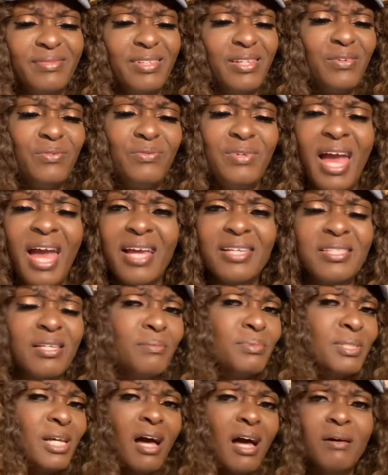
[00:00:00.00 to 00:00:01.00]
you nag
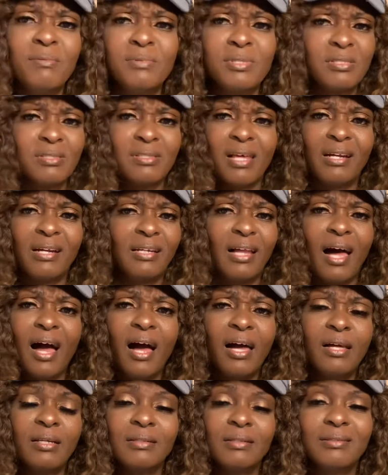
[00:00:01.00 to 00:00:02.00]
sometimes, not a
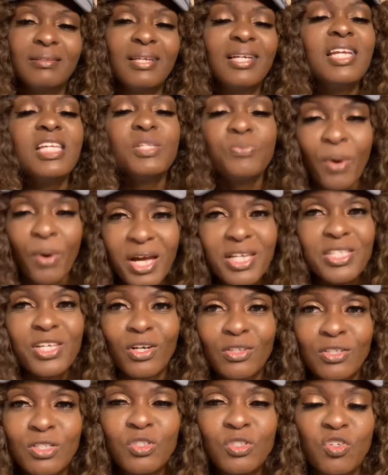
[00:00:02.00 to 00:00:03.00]
lot, then he's probably
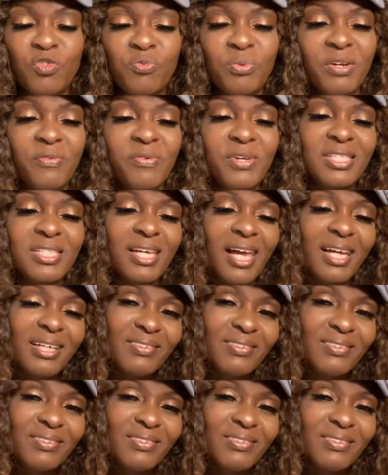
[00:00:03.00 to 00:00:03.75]
telling the truth. But if he's like,